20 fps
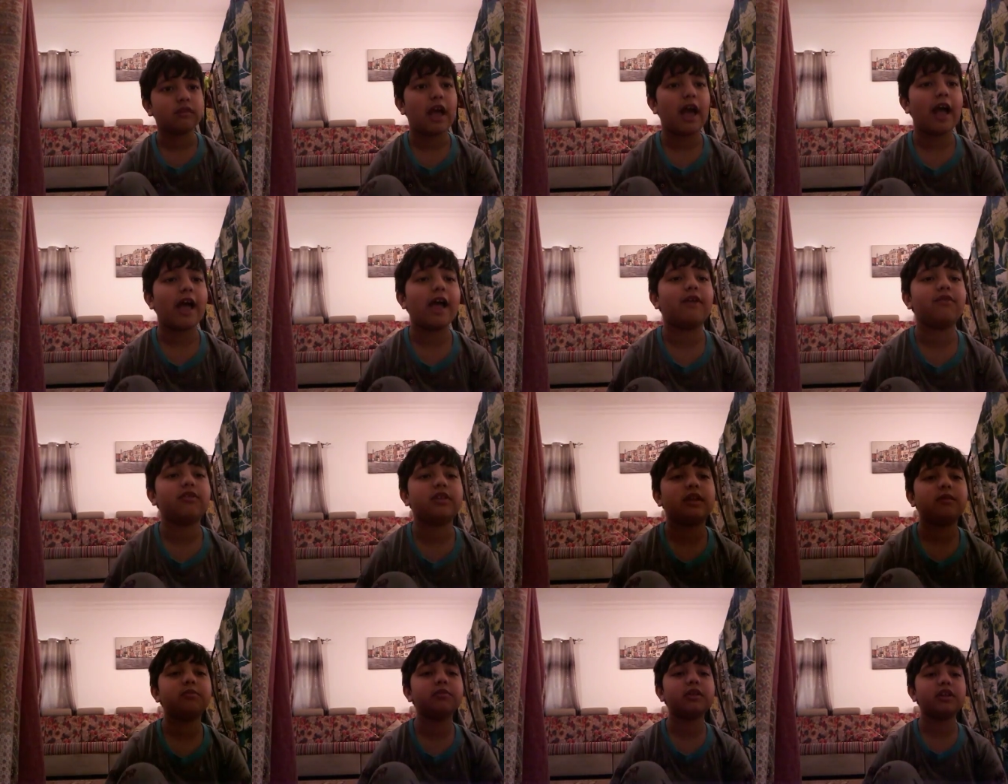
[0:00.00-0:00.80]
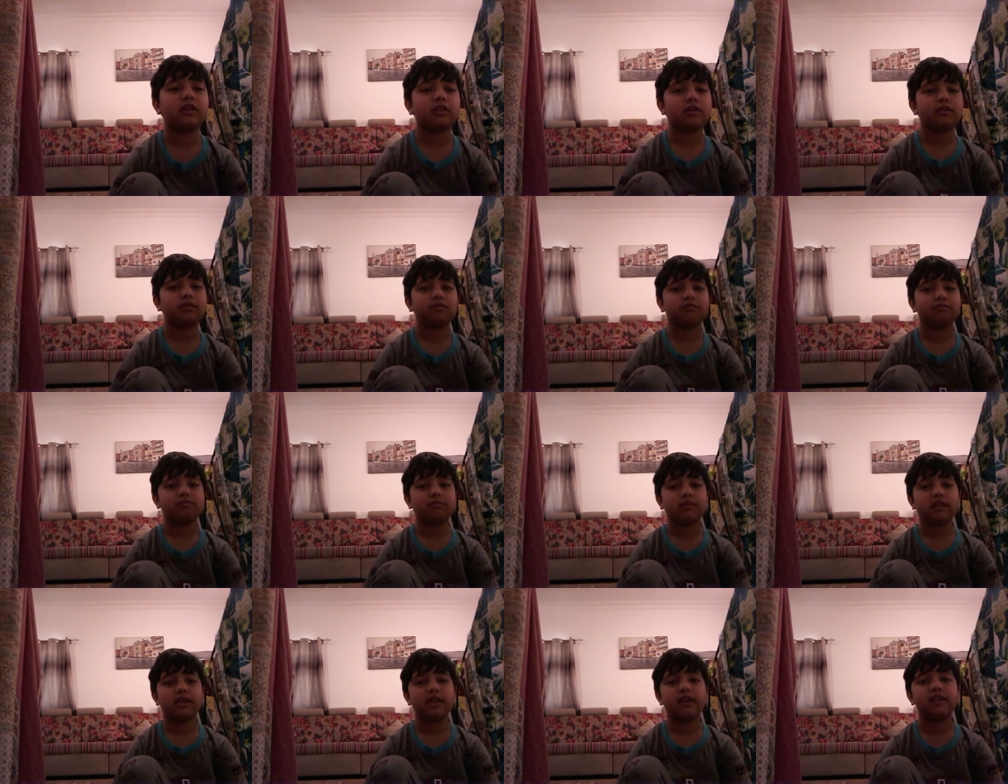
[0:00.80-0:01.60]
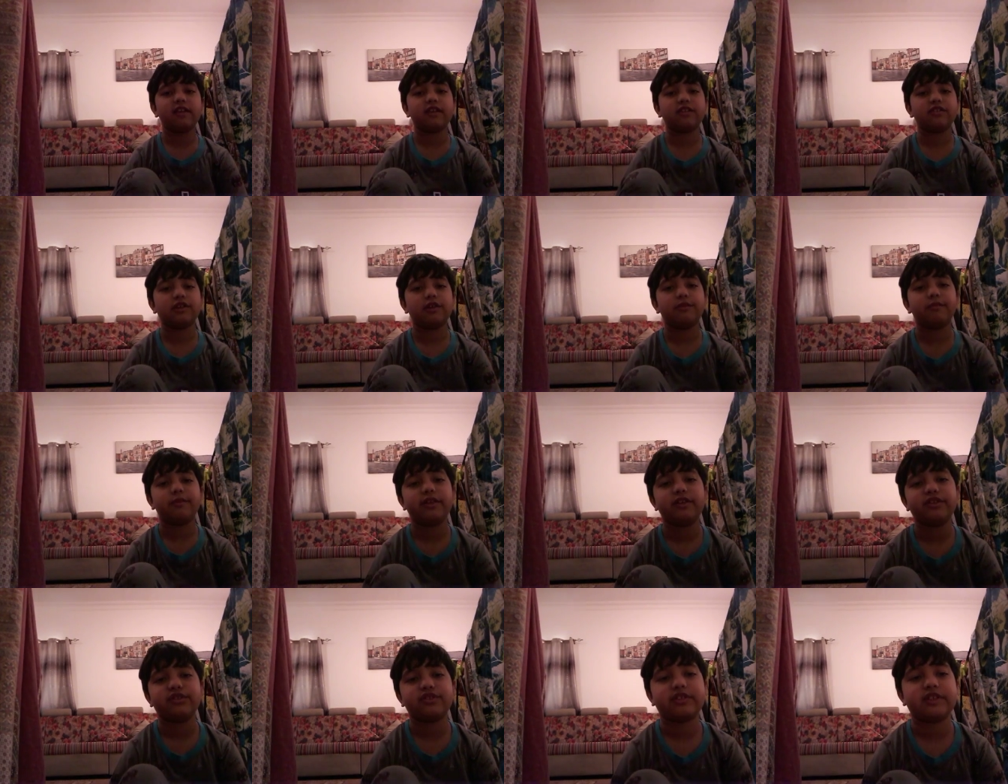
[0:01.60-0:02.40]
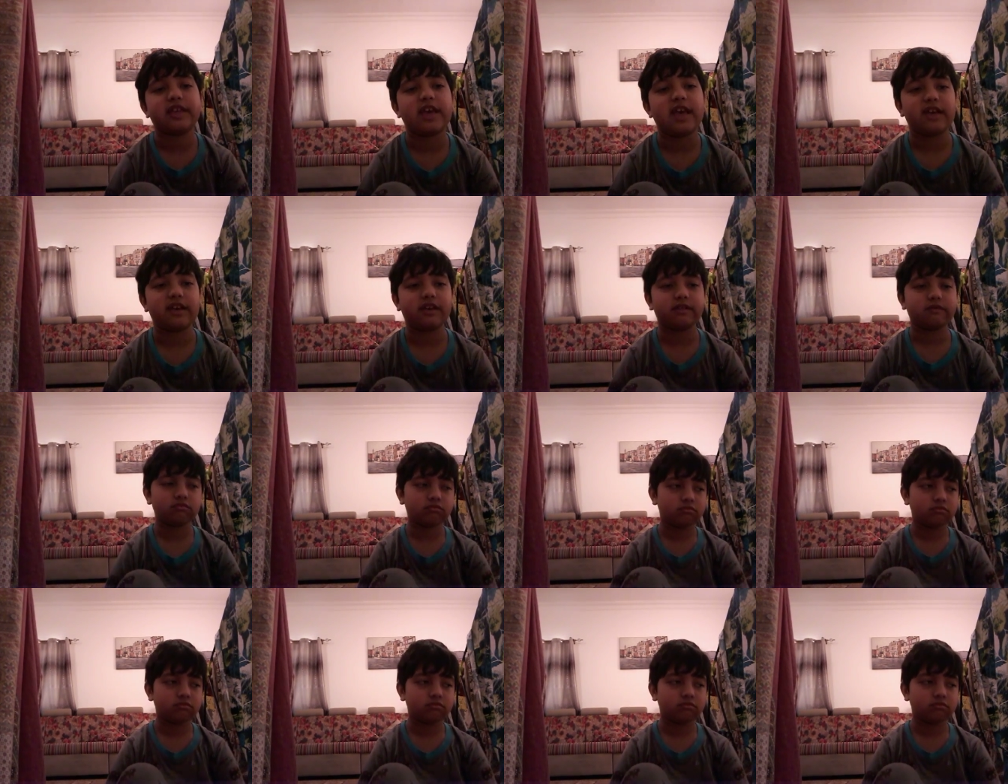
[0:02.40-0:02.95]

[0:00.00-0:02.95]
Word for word: I have a thumbnail. Indian thumbnails, yeah